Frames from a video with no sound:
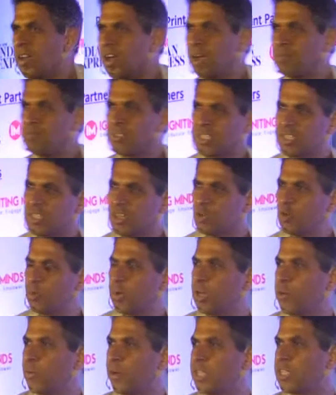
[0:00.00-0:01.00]
I'm just going to do a
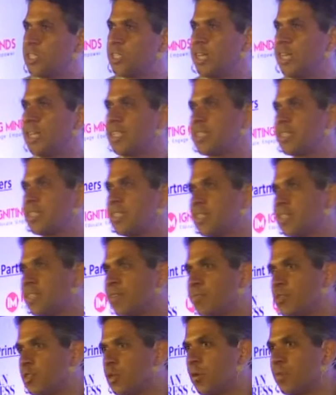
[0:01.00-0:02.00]
quick test in
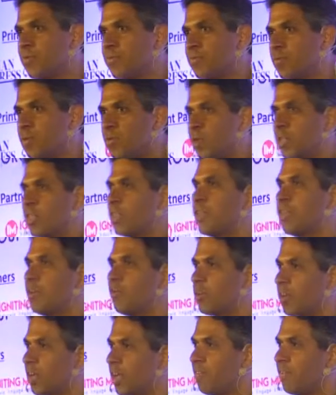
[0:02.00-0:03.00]
terms of what the
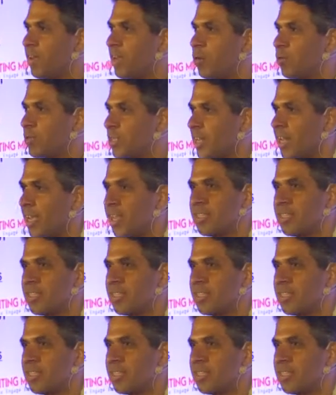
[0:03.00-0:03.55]
demographic looks like.